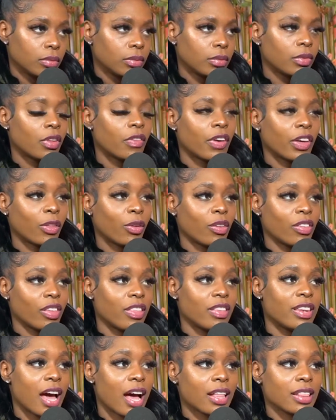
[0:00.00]
The fact that you
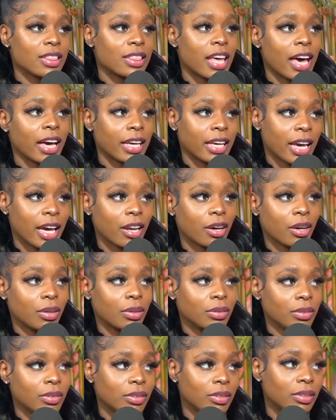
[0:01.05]
said not that ghetto.
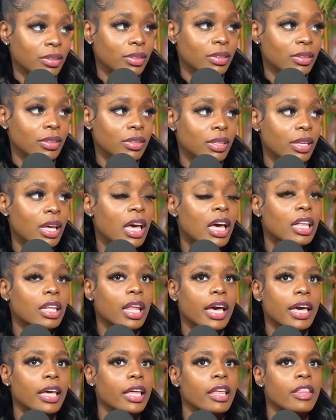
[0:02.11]

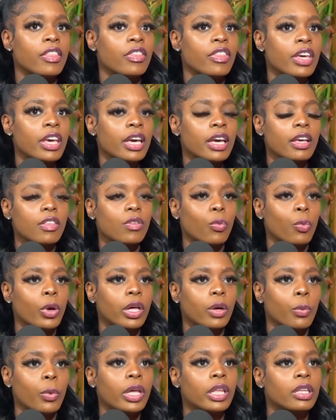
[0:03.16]
Like, the thing is,
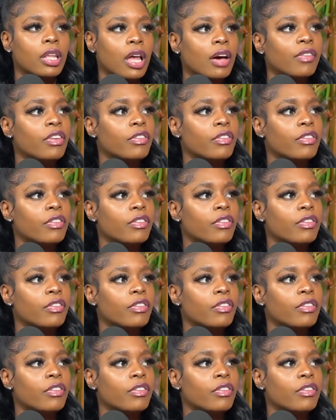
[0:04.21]
we love it for